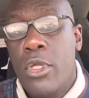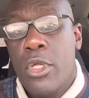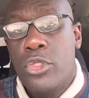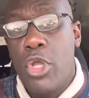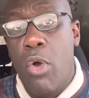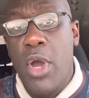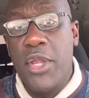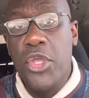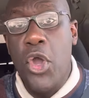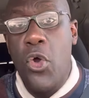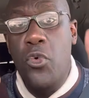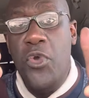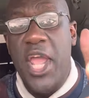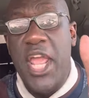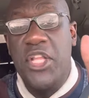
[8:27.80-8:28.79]
So when you
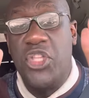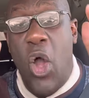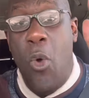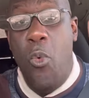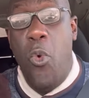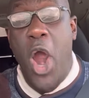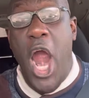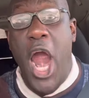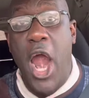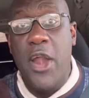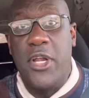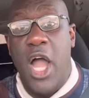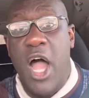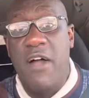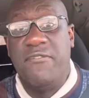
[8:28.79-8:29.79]
read the Word
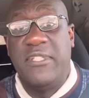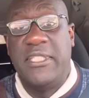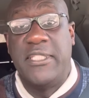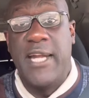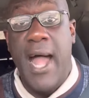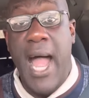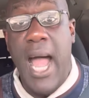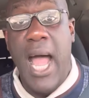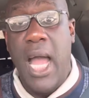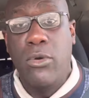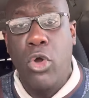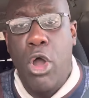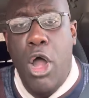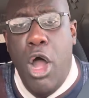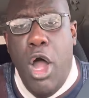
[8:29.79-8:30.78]
of God,
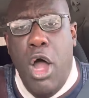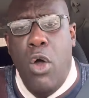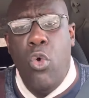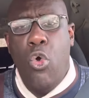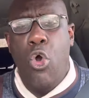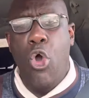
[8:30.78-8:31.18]
oh,